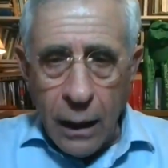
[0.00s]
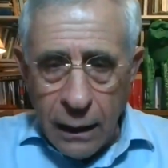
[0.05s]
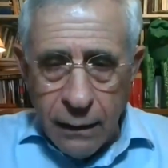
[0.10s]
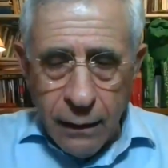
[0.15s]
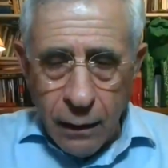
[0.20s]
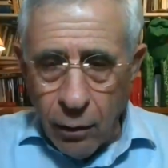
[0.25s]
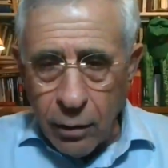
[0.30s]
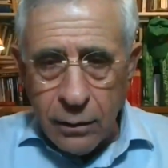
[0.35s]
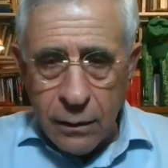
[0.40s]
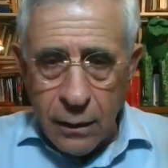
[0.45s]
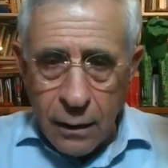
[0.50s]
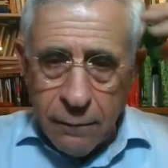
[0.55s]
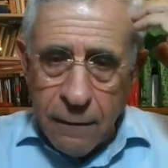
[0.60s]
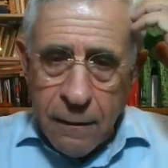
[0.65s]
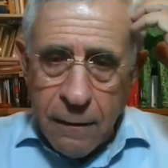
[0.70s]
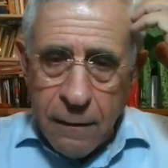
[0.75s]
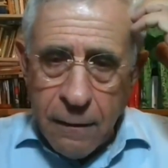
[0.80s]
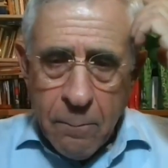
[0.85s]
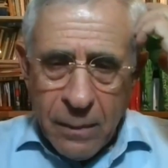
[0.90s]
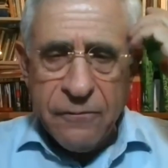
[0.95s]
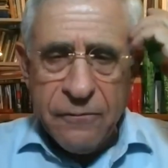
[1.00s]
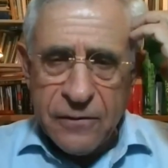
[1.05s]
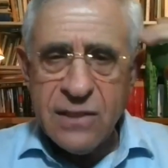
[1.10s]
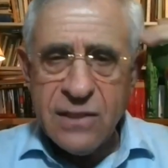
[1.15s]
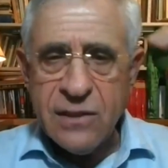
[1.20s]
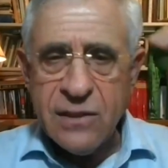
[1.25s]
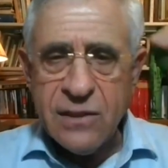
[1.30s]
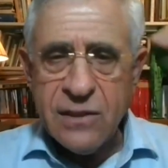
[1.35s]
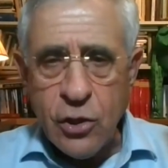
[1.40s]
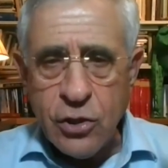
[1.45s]
all the
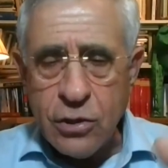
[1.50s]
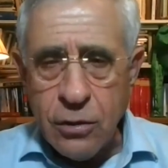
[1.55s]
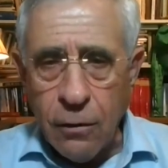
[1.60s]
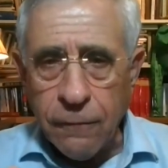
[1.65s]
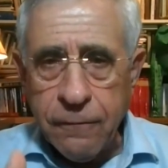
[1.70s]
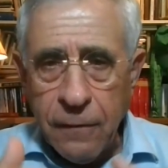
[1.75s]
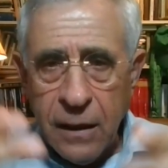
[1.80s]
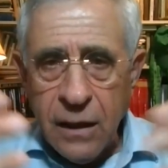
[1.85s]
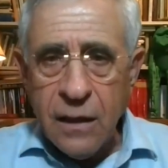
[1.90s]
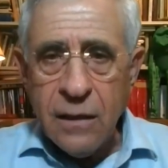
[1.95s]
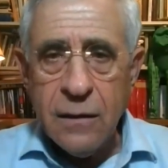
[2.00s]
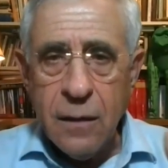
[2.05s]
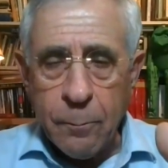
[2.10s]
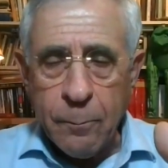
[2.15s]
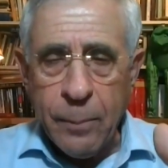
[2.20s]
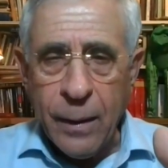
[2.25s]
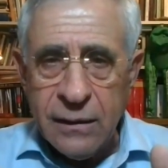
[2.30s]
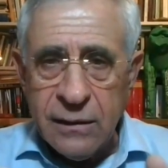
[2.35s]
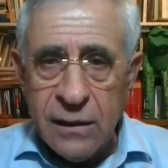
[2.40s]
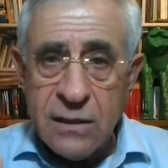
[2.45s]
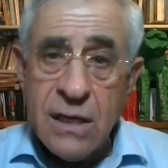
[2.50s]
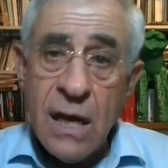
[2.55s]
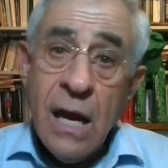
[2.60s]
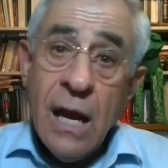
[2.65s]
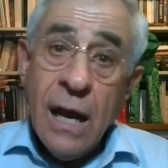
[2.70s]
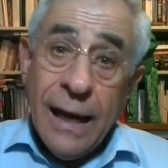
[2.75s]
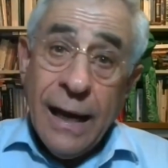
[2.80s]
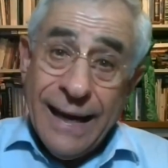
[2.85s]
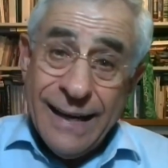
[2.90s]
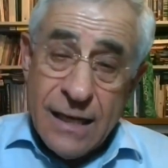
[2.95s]
manifestations of independence,
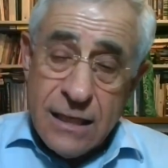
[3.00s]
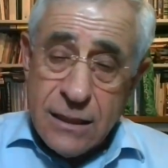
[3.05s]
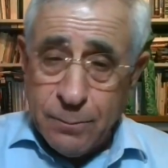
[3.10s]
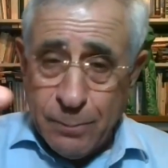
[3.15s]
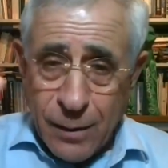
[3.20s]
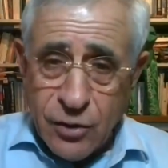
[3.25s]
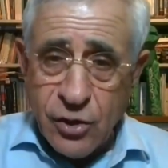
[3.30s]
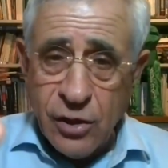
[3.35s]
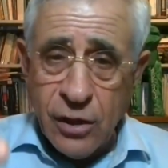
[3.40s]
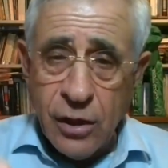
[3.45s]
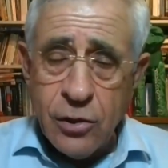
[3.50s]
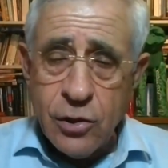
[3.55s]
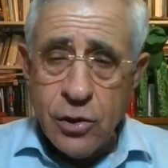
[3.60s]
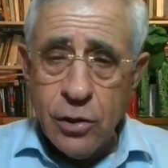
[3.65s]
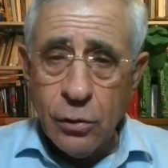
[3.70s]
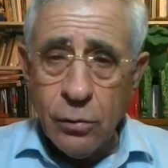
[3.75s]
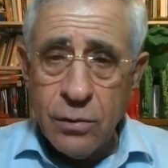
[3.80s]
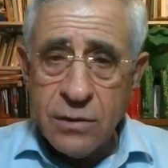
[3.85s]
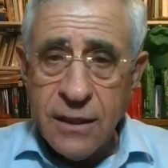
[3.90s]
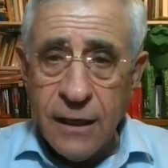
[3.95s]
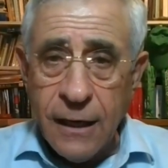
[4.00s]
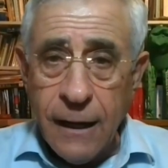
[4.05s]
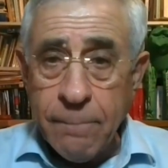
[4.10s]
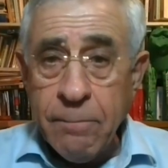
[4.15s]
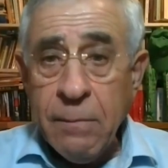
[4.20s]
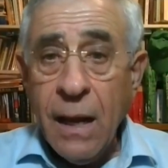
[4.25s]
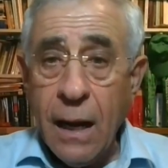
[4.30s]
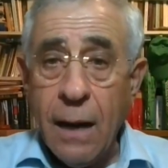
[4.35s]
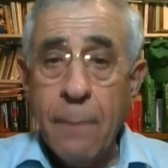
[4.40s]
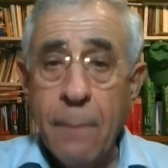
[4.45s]
and especially in Jerusalem,
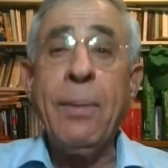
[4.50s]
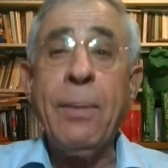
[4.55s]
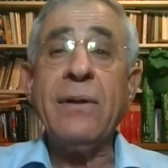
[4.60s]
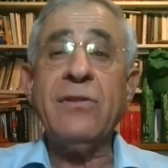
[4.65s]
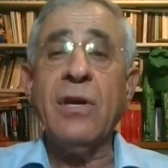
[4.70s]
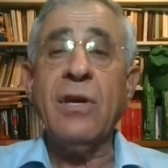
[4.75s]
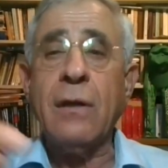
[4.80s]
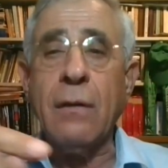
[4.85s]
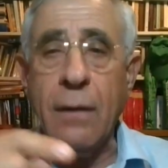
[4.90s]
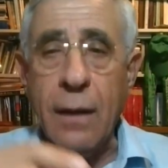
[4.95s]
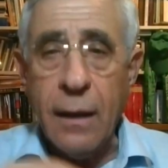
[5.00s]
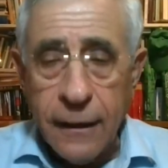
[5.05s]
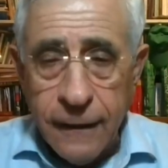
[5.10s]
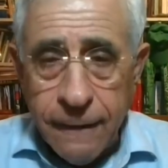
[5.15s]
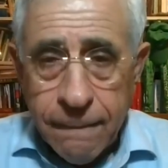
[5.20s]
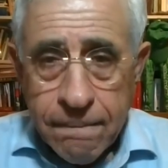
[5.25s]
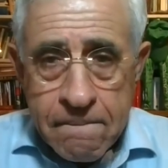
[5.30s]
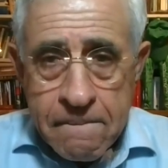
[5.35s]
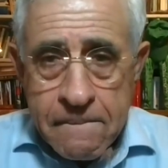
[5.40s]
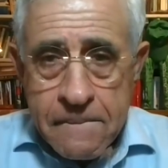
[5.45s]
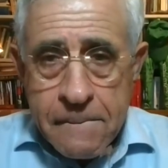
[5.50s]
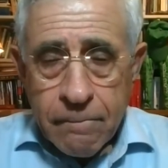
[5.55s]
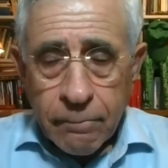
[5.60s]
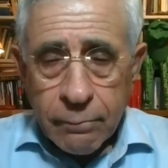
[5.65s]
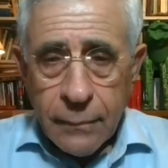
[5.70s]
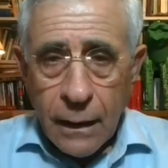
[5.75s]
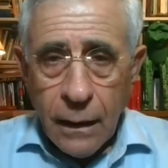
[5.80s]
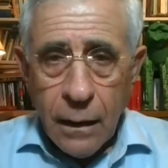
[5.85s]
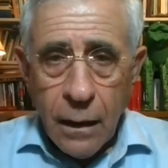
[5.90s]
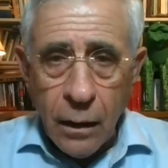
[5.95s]
and particularly
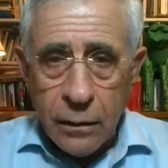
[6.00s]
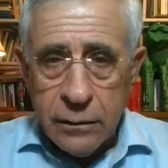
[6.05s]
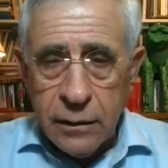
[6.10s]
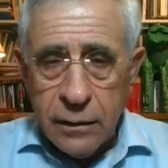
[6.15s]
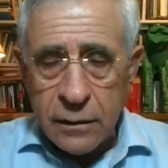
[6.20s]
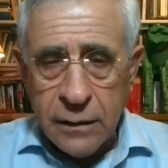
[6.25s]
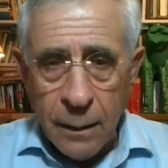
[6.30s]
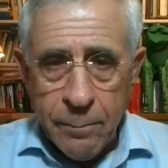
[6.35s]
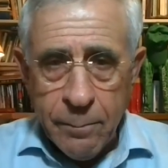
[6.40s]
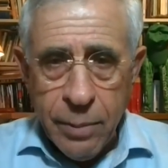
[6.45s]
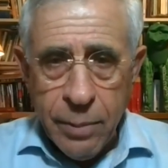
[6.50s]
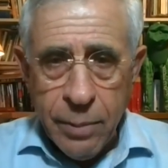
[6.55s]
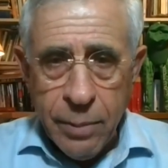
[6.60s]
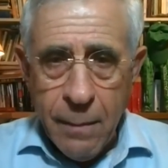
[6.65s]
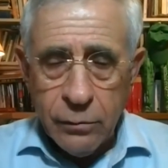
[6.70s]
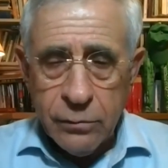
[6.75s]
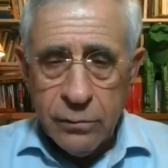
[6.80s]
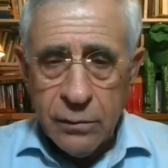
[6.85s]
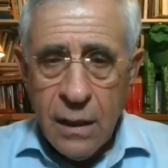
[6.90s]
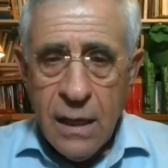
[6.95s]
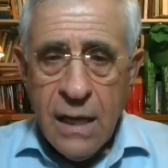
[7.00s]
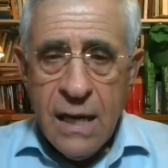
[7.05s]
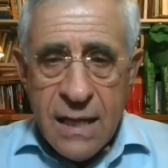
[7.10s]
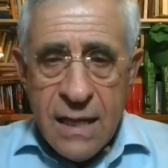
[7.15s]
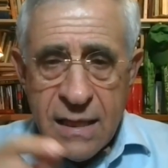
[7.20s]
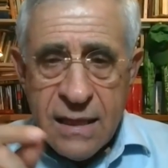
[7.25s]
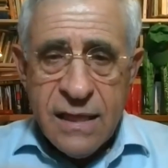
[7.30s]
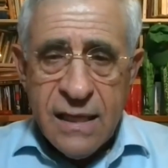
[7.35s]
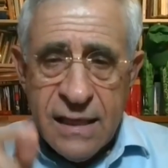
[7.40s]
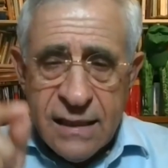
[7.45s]
on the Temple Mount.
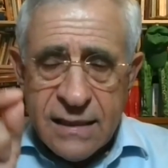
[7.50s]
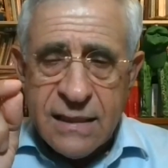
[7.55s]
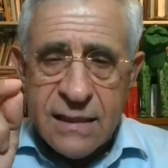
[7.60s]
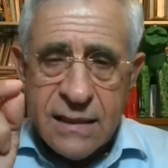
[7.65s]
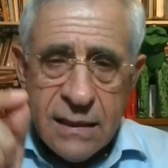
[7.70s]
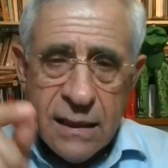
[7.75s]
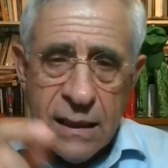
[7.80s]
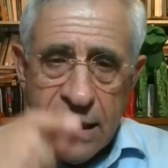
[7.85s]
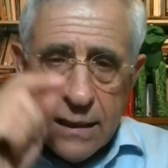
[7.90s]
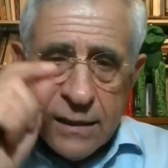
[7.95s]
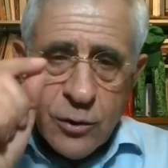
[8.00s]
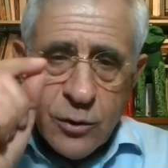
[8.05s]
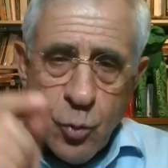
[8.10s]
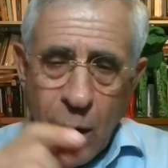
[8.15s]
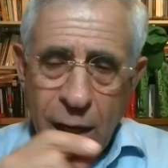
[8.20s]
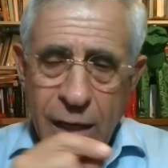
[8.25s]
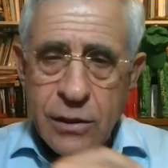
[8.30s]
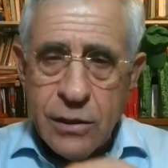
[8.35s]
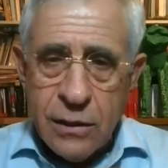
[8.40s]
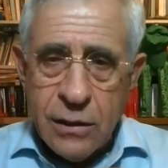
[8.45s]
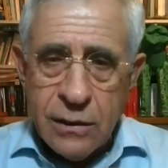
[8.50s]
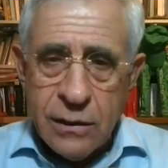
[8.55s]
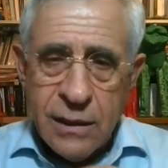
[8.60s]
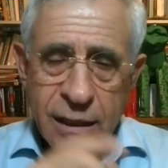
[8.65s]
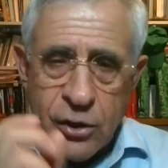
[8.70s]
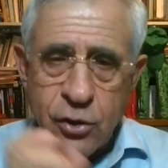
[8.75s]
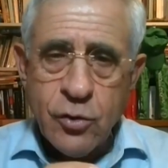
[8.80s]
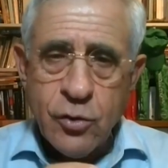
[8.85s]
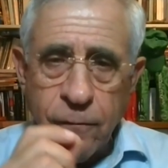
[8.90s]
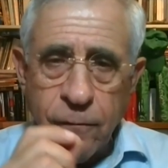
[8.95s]
This is why the
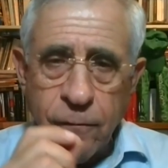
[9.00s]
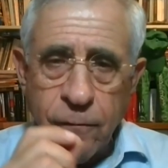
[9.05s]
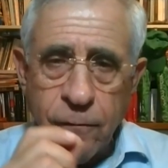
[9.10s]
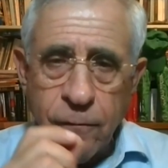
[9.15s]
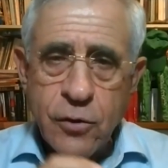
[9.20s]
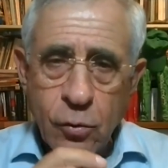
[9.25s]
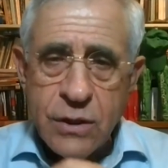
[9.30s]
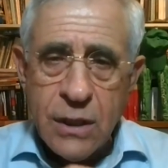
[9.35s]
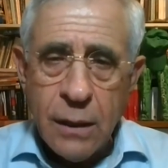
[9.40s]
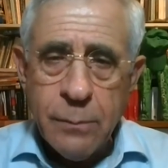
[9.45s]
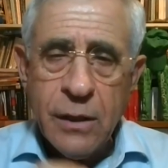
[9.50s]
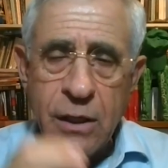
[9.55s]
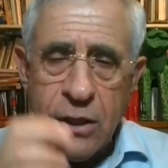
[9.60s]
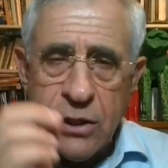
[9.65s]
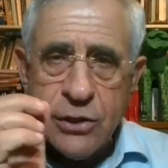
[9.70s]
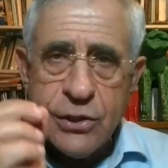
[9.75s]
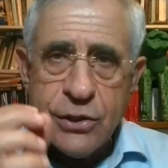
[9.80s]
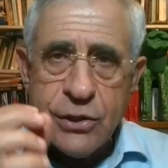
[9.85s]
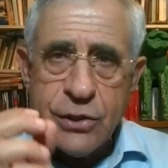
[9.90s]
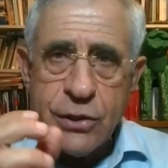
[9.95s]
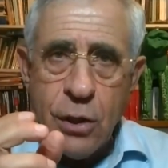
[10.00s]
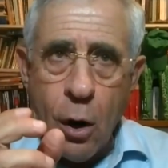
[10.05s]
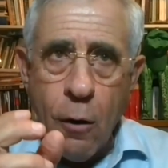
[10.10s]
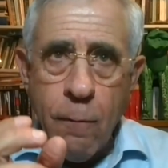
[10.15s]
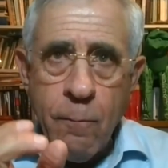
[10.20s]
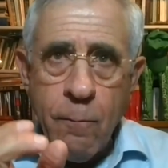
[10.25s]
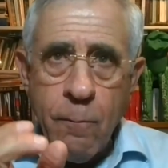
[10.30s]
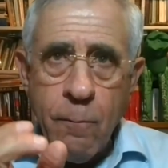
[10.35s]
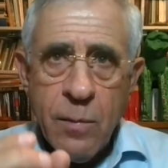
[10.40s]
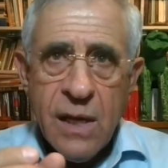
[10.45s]
issue of Jerusalem is
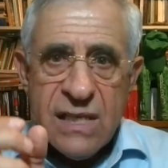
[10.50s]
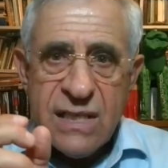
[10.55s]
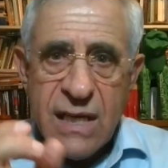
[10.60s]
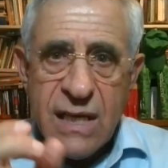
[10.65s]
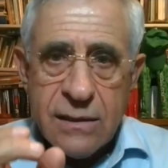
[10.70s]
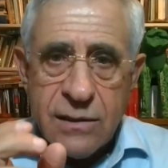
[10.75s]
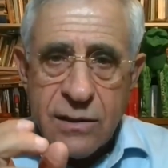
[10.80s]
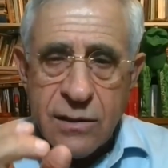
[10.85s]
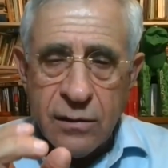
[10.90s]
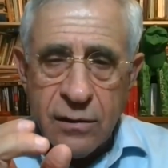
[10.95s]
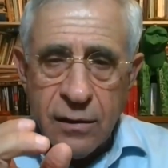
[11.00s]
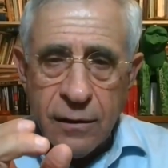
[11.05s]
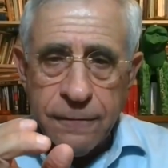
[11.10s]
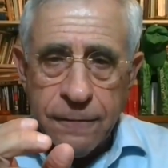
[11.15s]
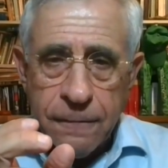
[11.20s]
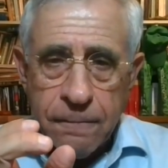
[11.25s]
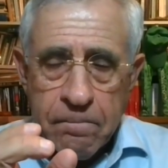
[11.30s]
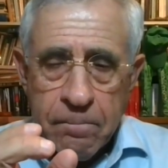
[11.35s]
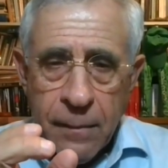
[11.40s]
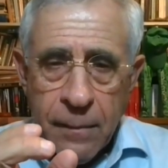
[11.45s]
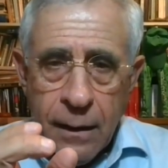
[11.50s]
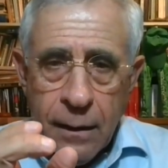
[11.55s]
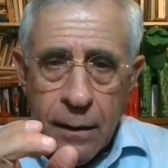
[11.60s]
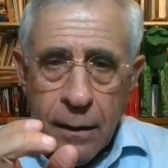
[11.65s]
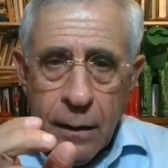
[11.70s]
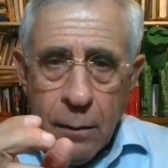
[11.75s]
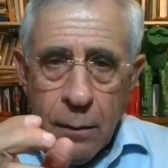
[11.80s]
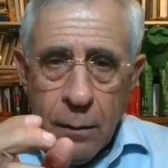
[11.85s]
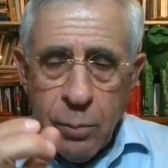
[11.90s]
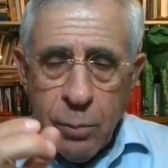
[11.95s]
so sensitive,
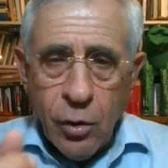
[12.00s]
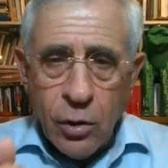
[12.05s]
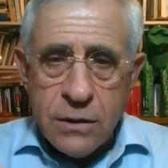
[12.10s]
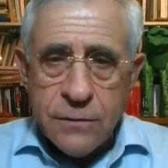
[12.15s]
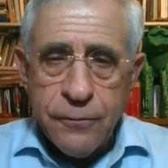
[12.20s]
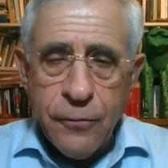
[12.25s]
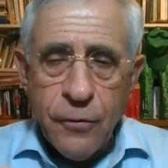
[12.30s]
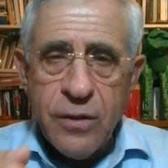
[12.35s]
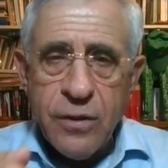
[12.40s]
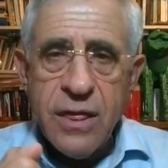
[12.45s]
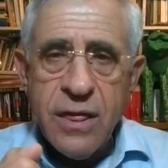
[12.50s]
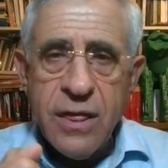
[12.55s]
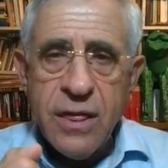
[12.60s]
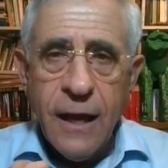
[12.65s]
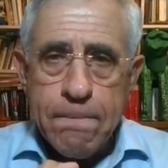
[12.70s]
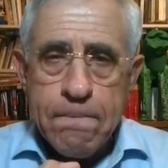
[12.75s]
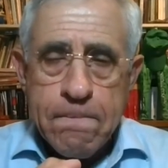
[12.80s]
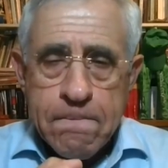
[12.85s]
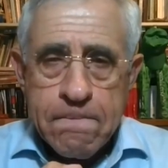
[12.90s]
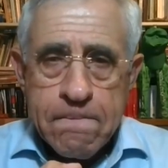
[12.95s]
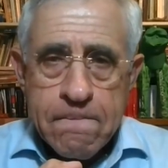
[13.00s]
because for them,